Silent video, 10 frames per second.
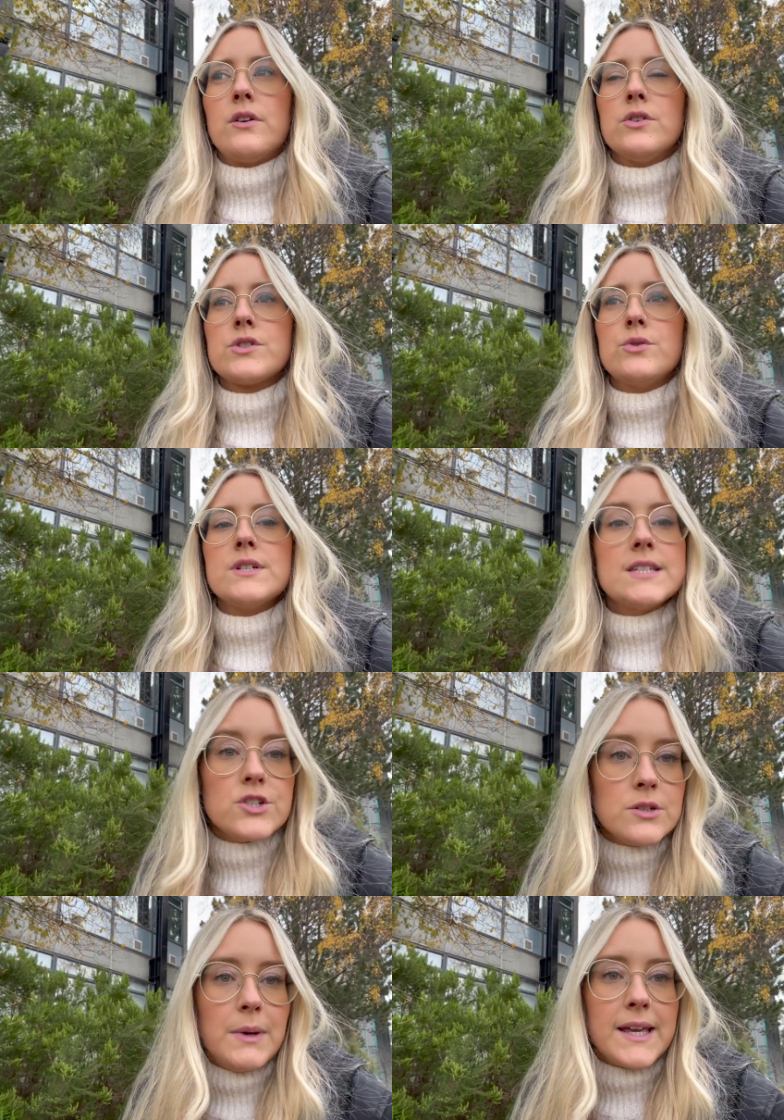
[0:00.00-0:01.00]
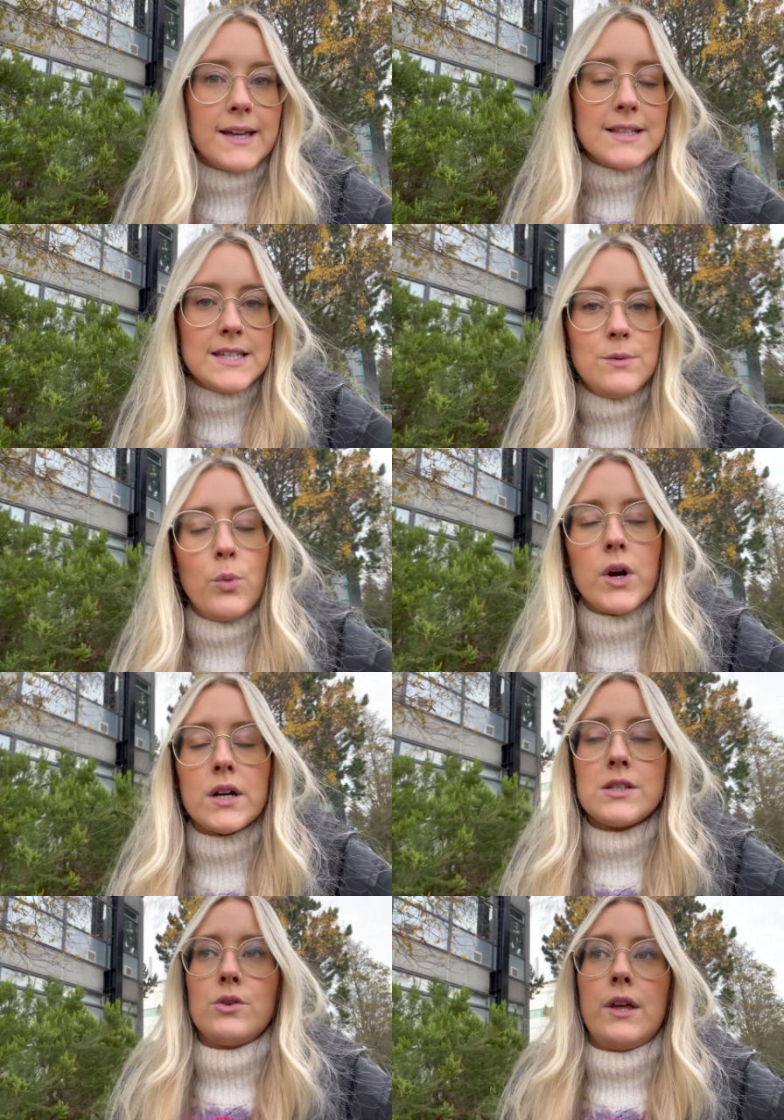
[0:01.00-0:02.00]
also decision making and
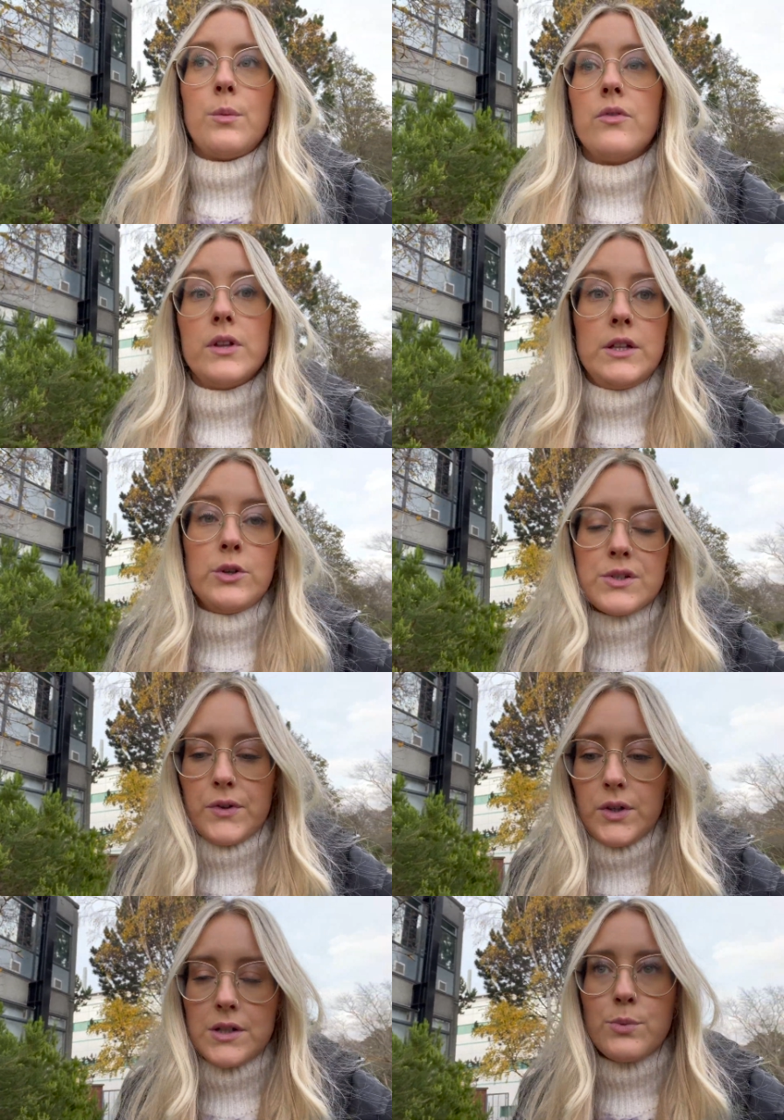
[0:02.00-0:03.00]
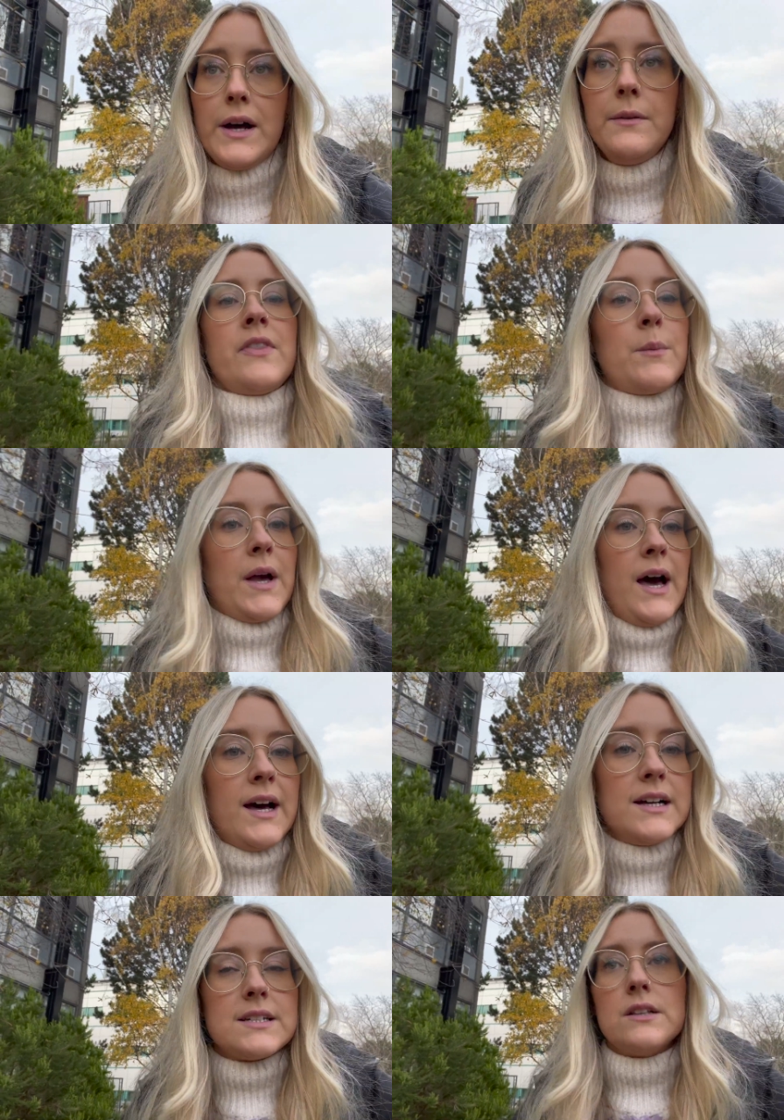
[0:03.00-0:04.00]
teamwork so they were really useful as well. Then we
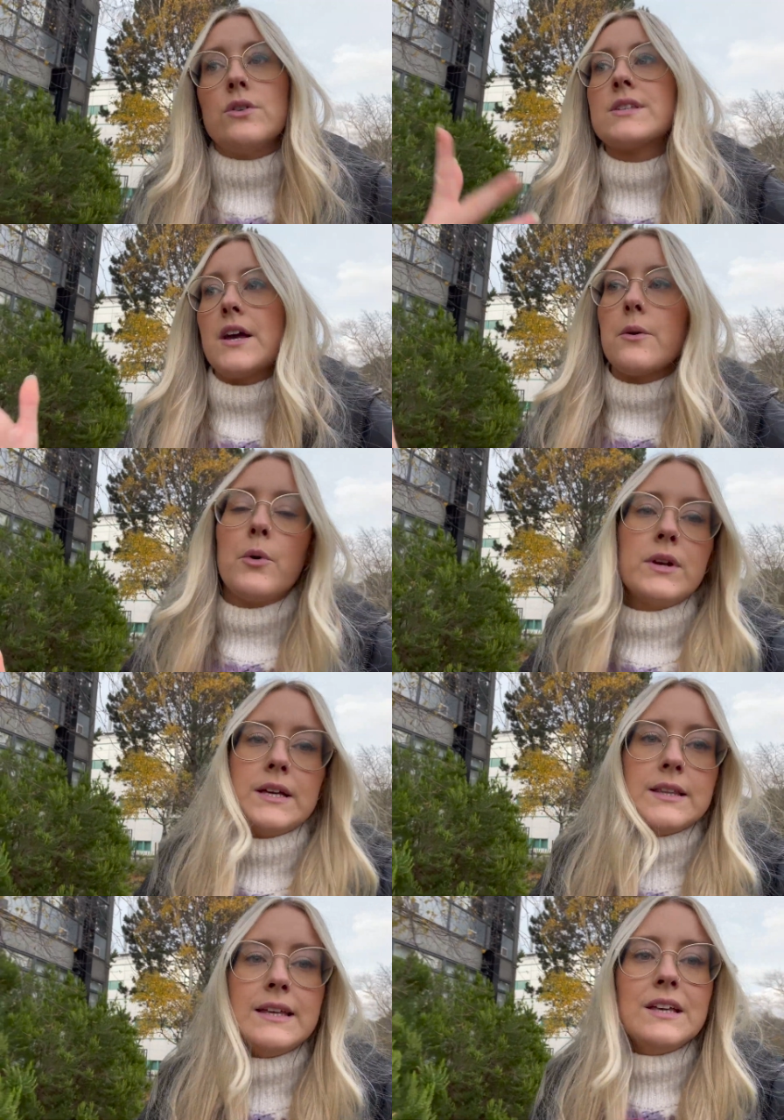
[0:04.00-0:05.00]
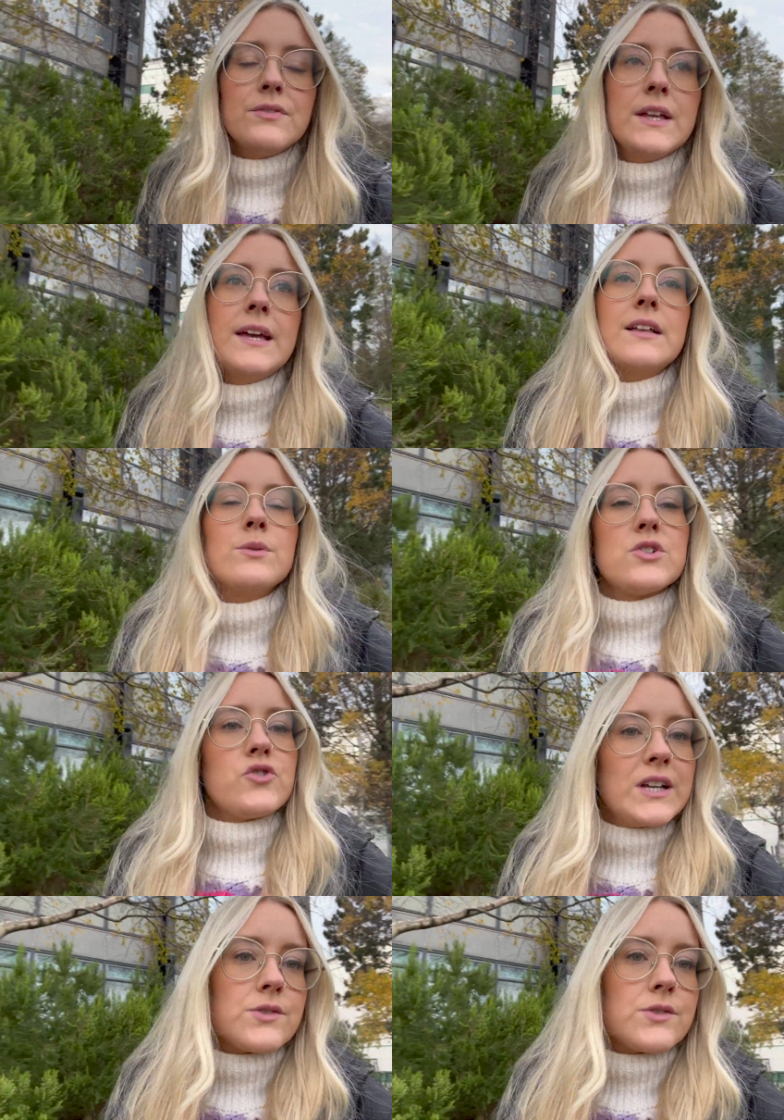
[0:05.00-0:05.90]
had a little ceremony in the evening, it was a drinks